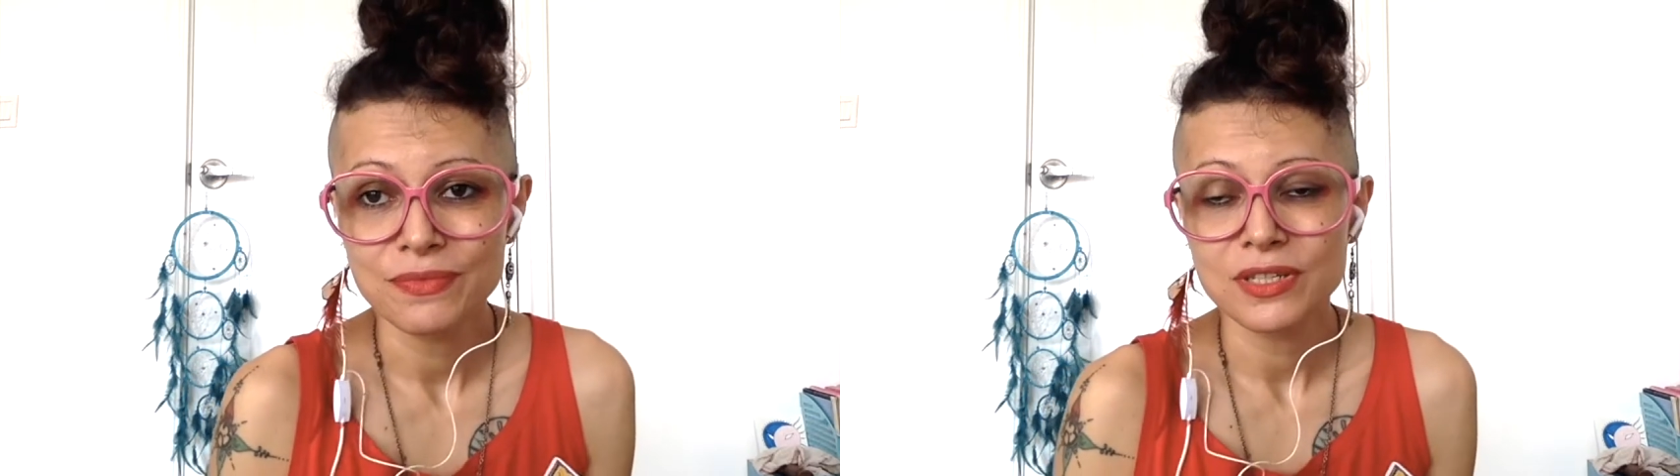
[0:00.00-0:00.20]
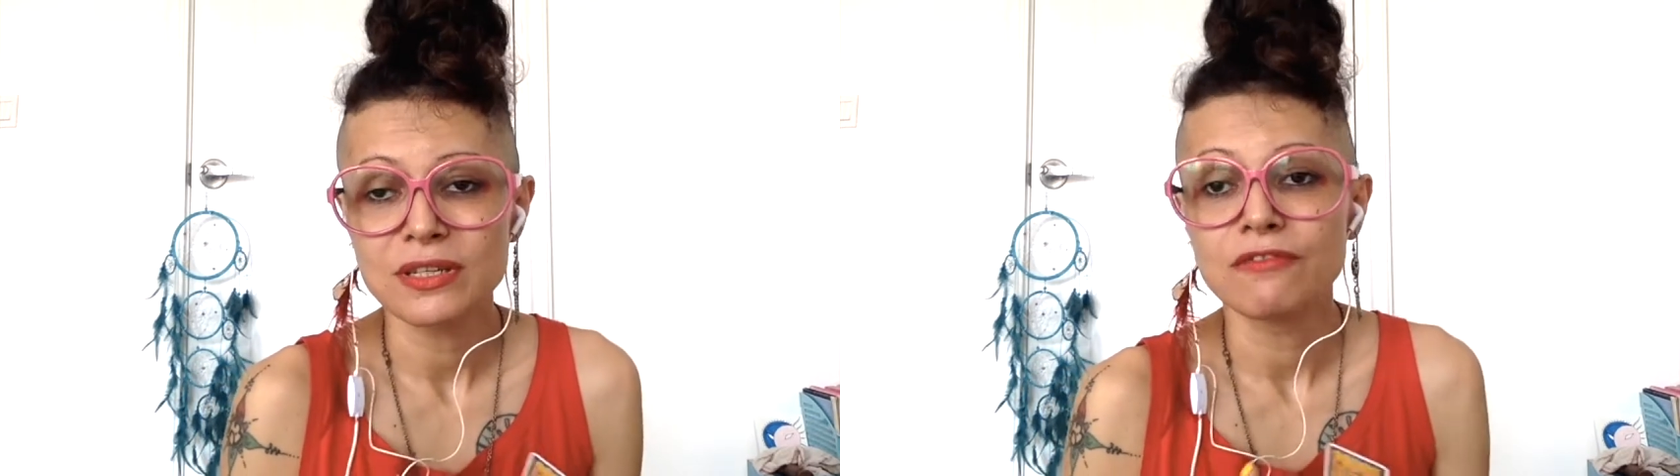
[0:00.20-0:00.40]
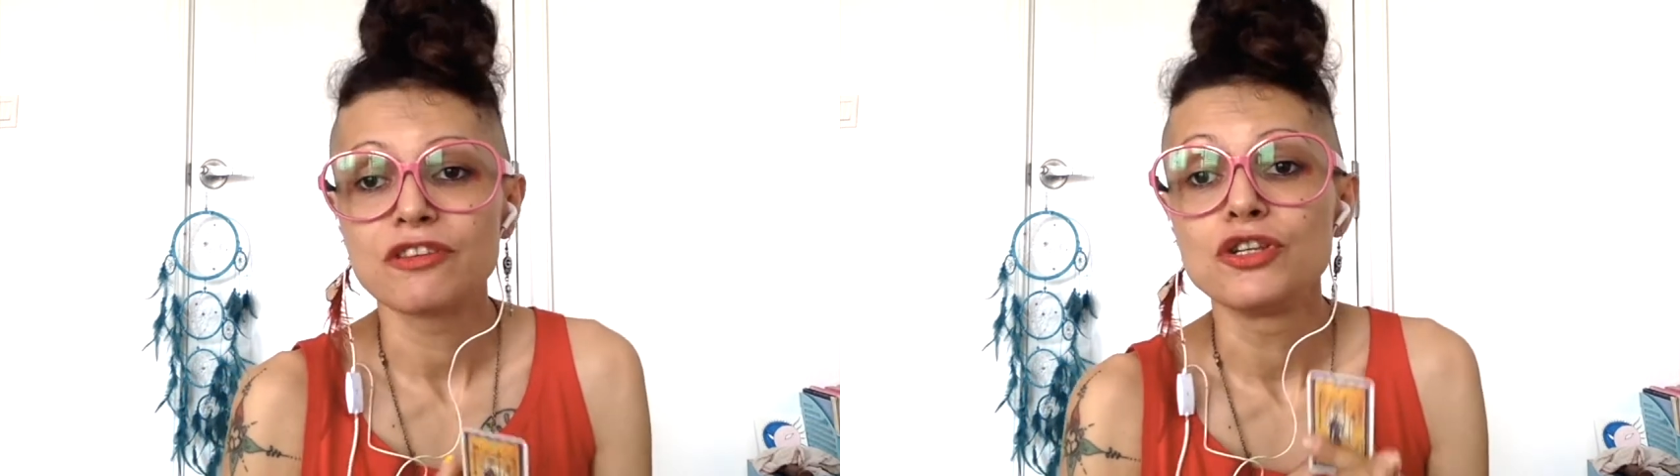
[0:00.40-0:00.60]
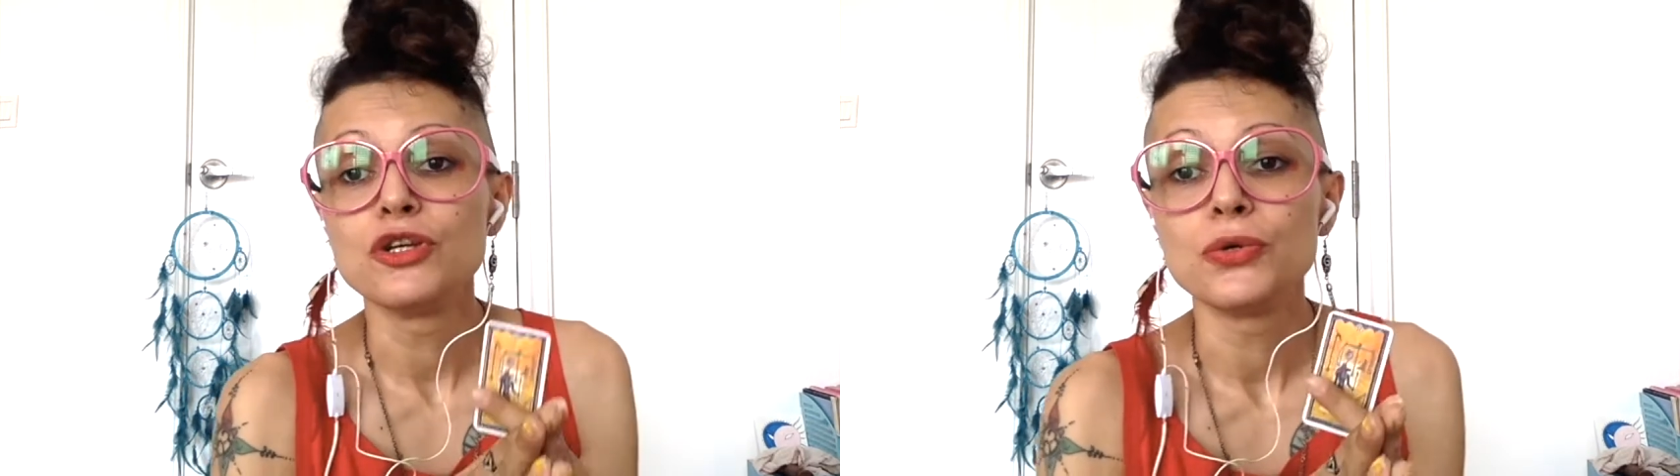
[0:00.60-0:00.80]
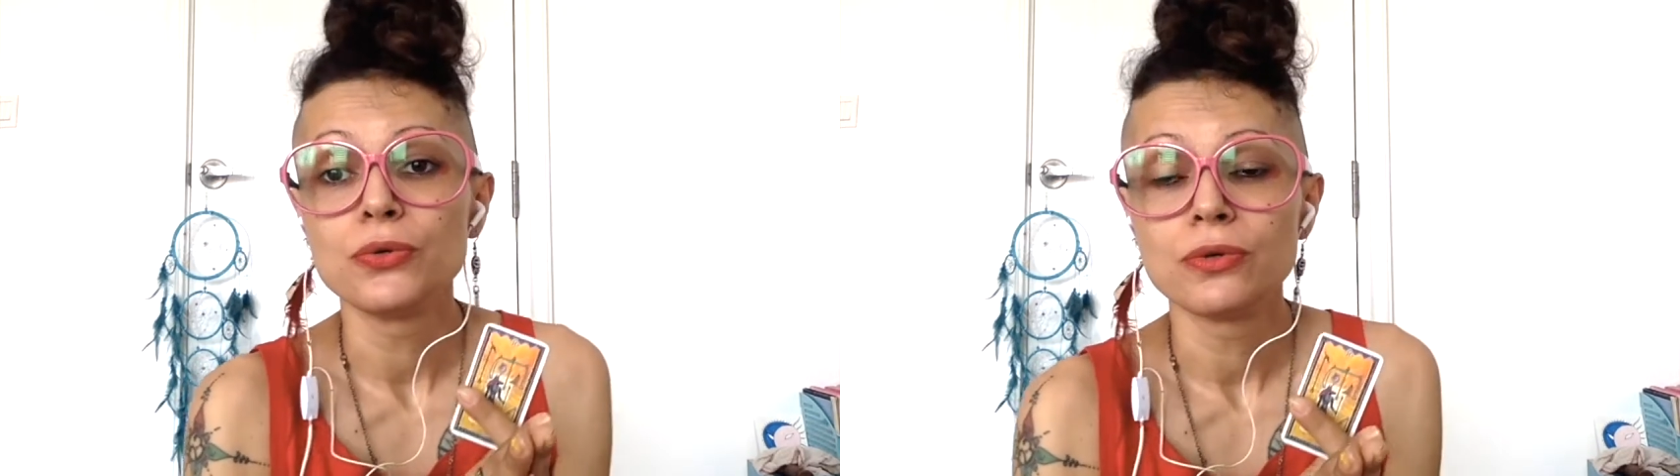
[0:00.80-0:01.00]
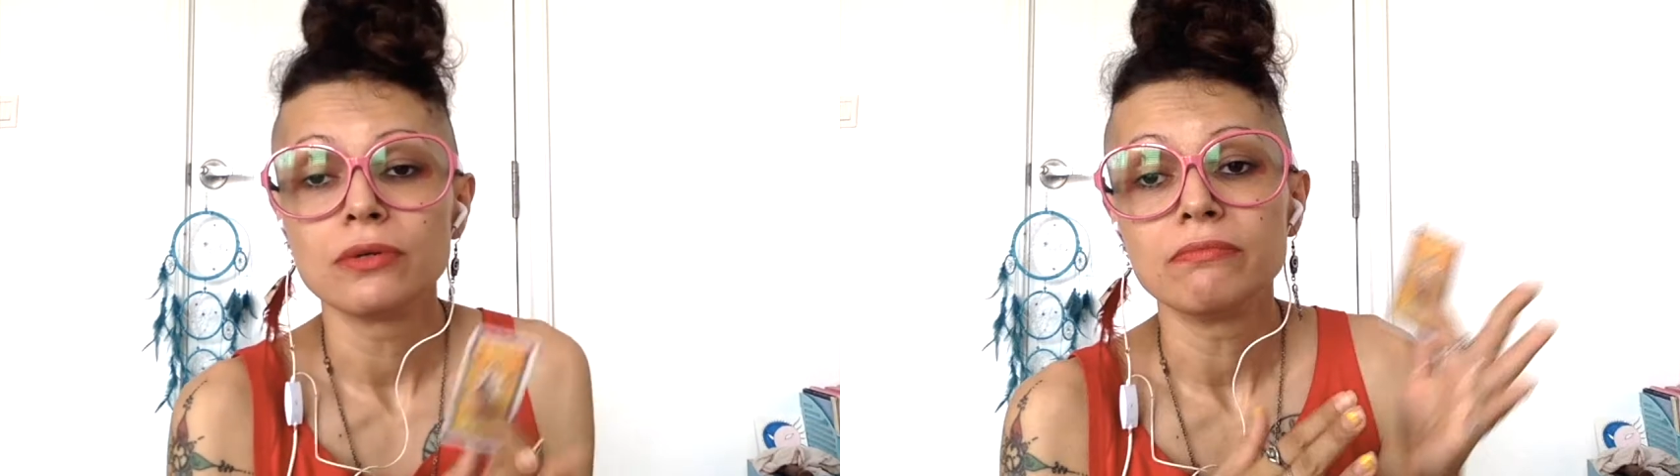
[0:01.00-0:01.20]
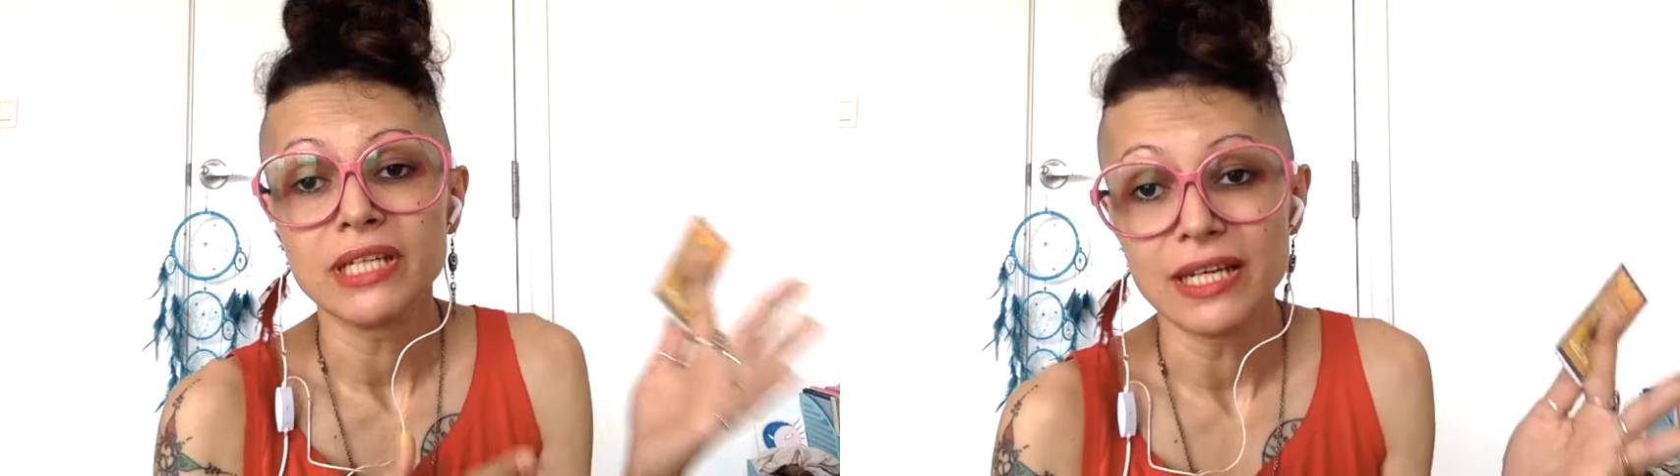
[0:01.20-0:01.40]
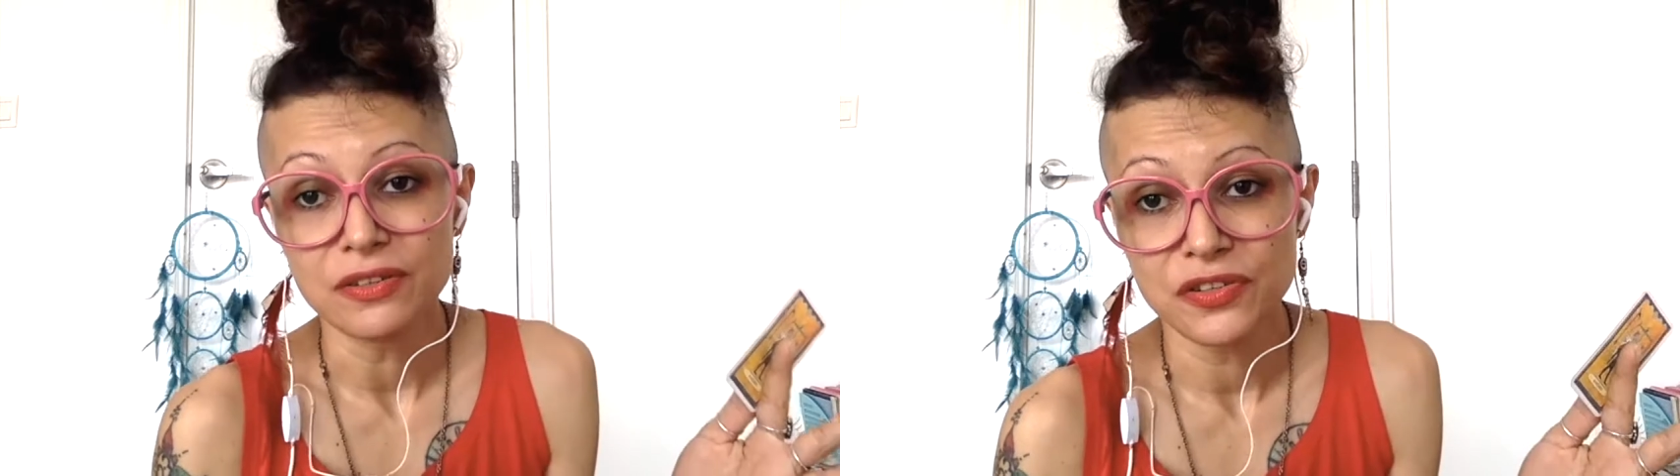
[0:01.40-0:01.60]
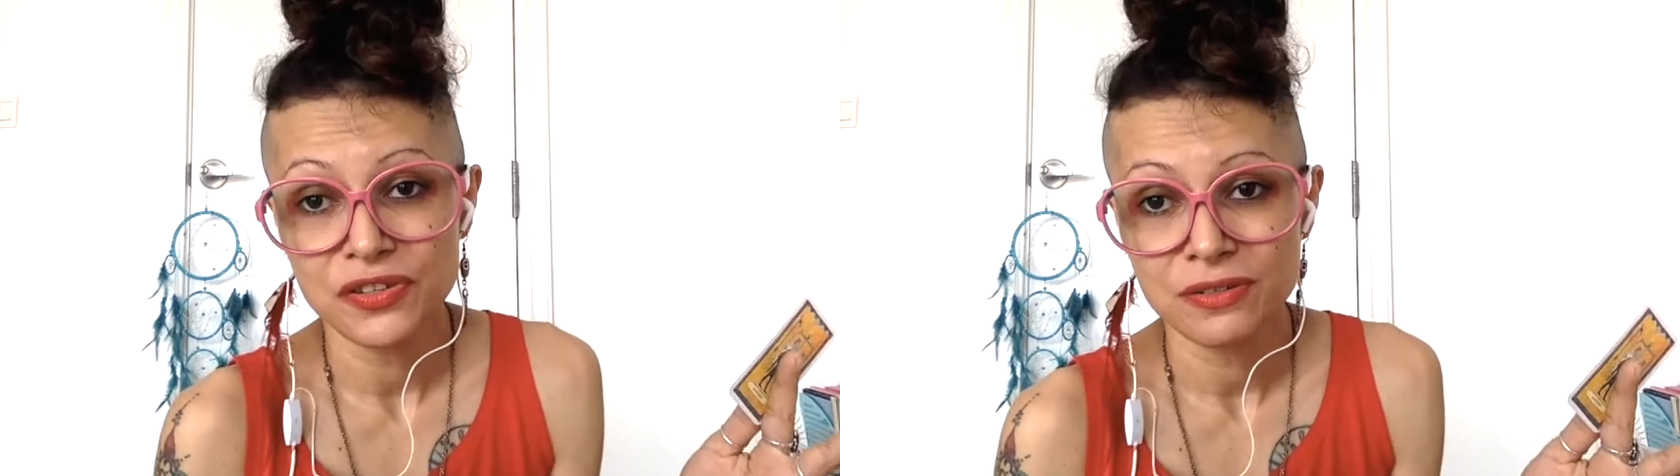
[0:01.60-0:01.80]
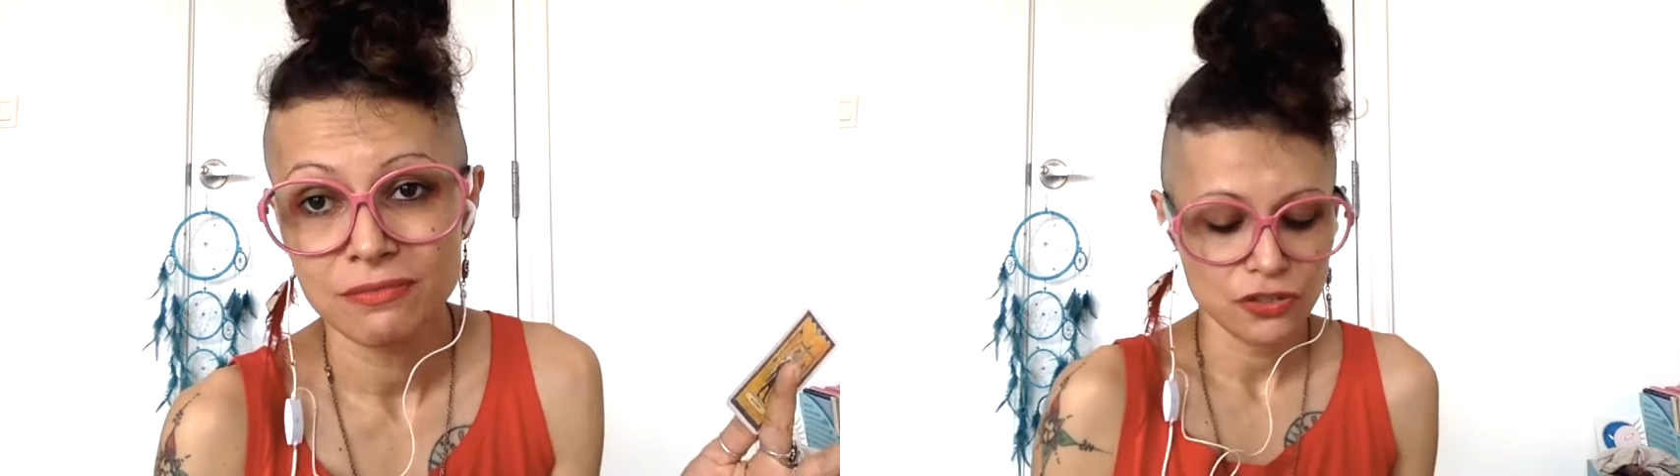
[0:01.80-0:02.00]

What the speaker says: something new begins.